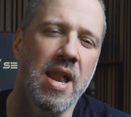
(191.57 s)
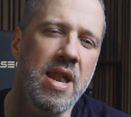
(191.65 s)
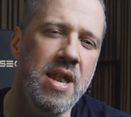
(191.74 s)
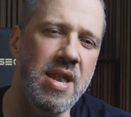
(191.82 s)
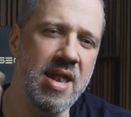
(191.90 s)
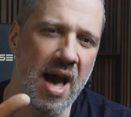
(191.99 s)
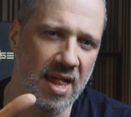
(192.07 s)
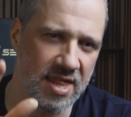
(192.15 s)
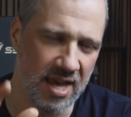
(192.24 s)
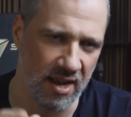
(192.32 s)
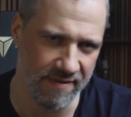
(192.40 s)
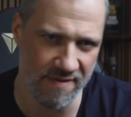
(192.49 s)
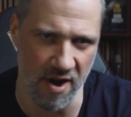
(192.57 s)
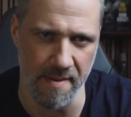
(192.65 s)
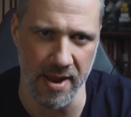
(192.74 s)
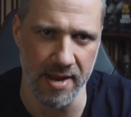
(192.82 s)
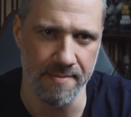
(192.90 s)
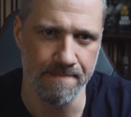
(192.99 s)
nothing from
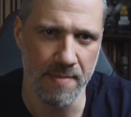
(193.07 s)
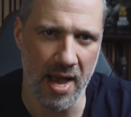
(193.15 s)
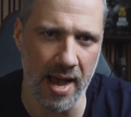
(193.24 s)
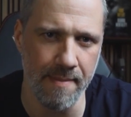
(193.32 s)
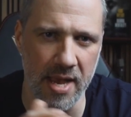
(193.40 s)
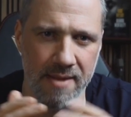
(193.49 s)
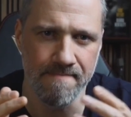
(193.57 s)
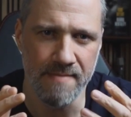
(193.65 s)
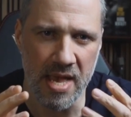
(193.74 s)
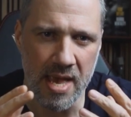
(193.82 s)
it. I mean,